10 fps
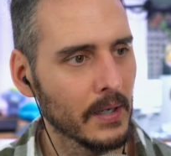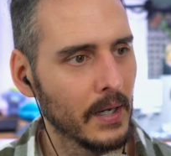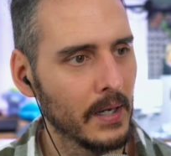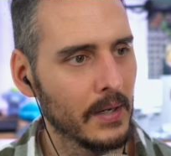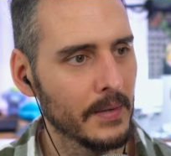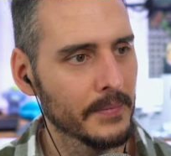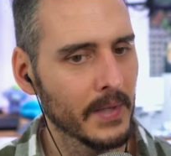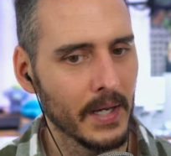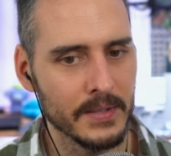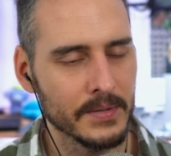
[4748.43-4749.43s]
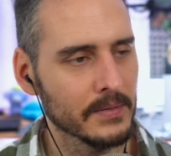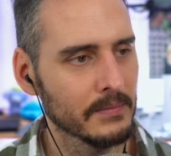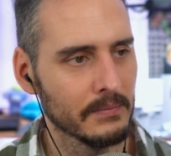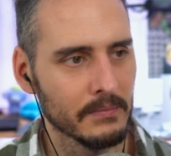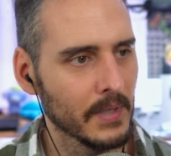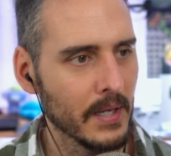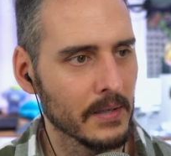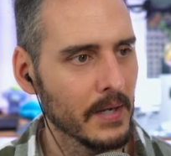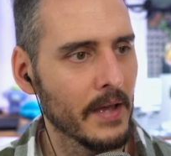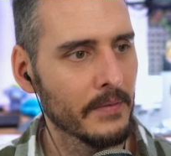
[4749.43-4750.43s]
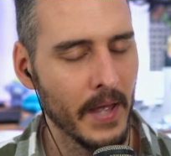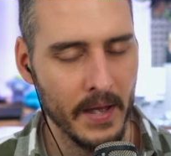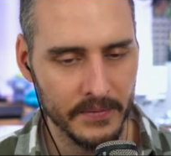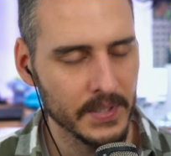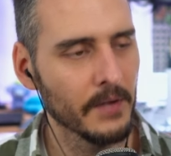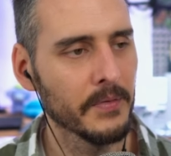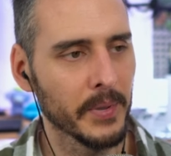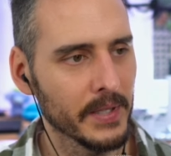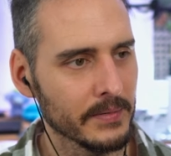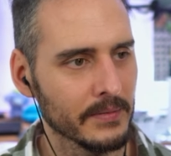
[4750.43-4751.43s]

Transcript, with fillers: Um, I just again have have stuff in place.